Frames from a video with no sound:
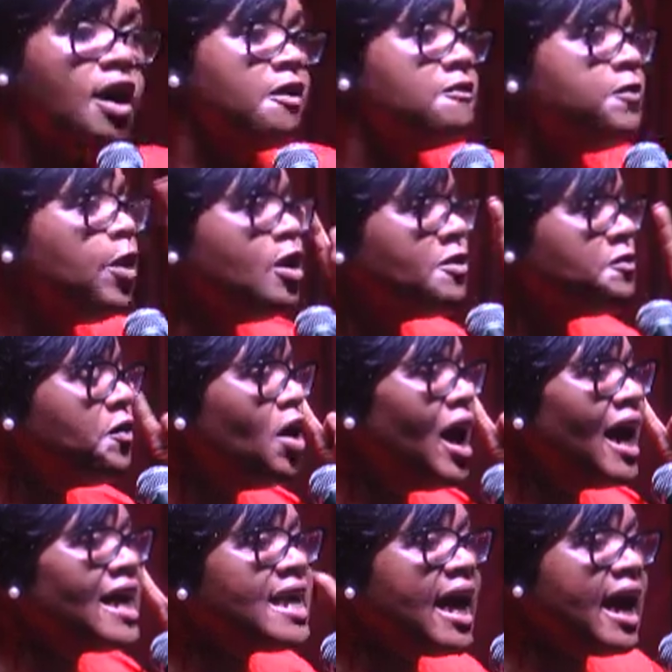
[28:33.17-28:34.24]
Vote for
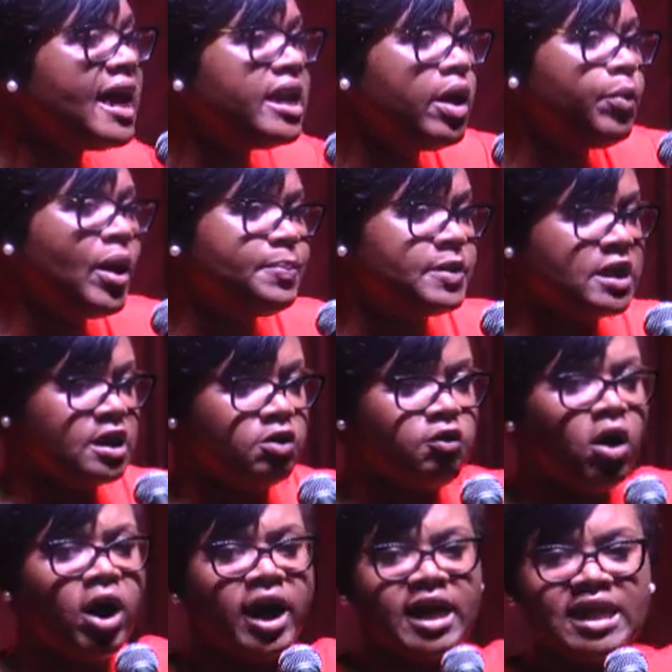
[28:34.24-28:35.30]
Ayanna Webster
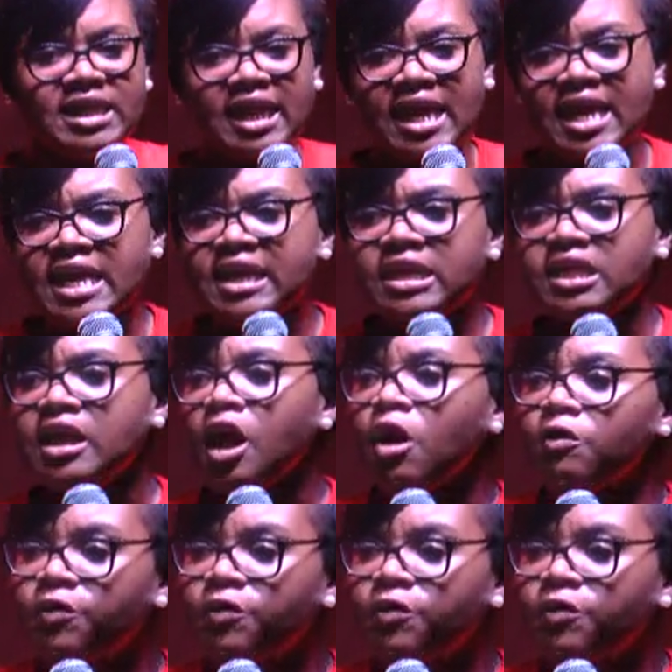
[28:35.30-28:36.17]
Roy in the east.